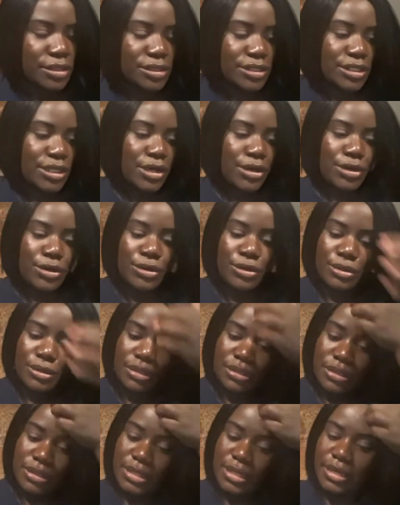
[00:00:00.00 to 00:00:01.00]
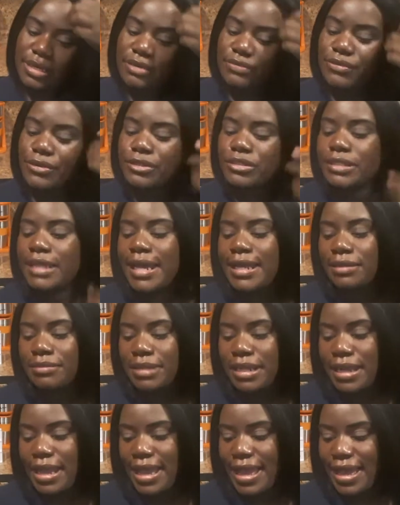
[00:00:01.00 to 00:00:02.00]
So the first item
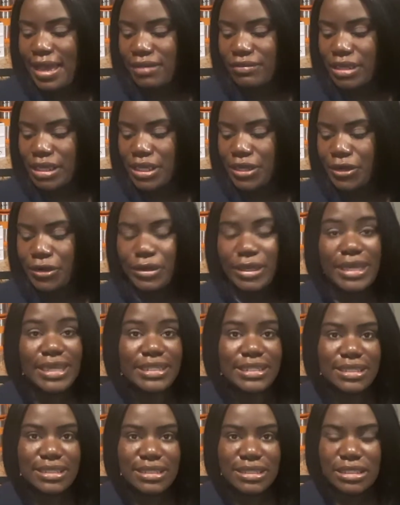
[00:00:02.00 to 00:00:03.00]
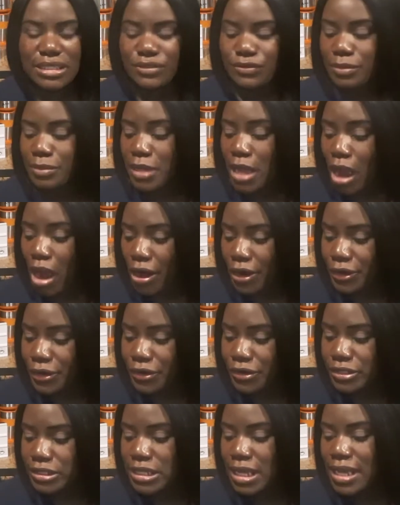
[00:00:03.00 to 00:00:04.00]
that I have here, and this is from
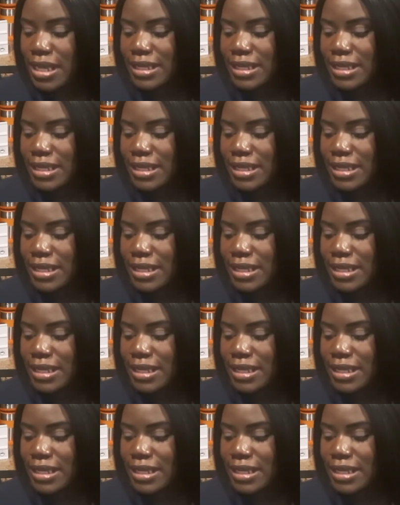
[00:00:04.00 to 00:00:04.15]
Carter's.